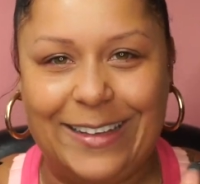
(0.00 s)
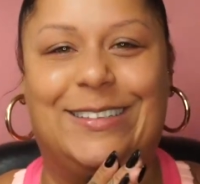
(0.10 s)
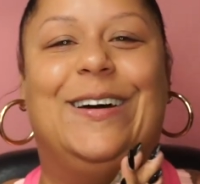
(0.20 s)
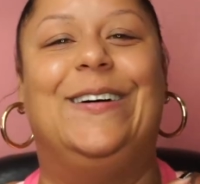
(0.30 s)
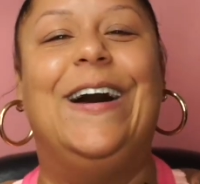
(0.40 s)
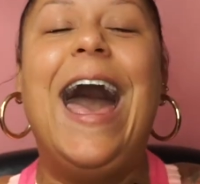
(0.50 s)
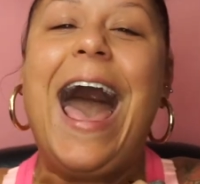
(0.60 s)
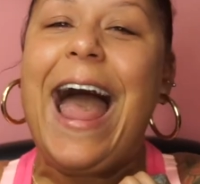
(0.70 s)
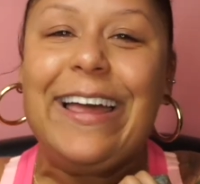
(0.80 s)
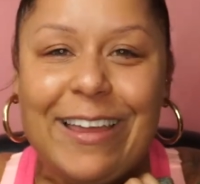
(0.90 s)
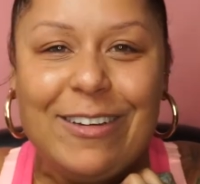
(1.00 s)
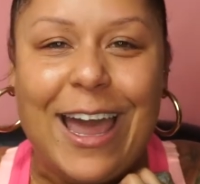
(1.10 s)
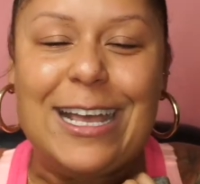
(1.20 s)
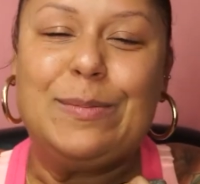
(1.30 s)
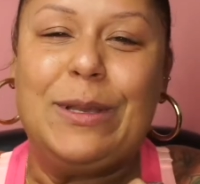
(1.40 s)
So I love you
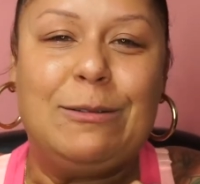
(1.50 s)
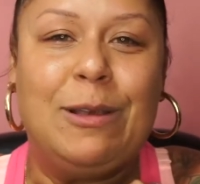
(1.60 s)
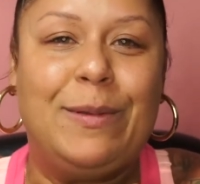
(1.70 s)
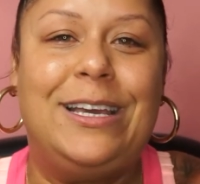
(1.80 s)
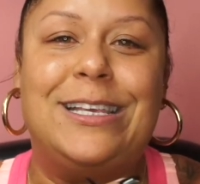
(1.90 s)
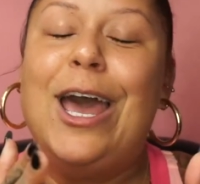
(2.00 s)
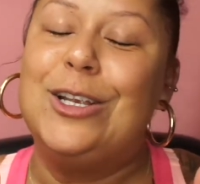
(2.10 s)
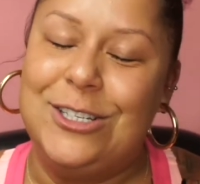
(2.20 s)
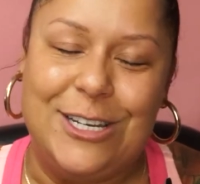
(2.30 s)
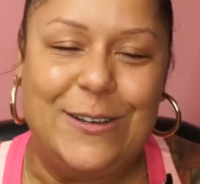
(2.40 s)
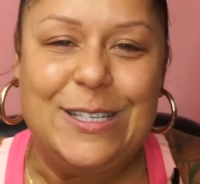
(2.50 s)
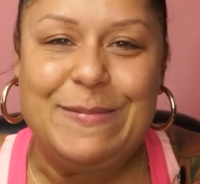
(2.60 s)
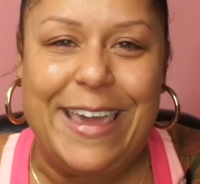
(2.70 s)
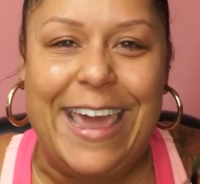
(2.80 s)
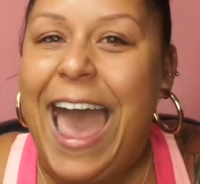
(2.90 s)
guys. Please, please, please choose
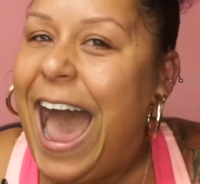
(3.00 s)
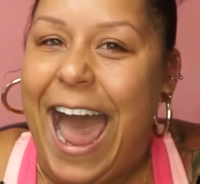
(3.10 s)
me.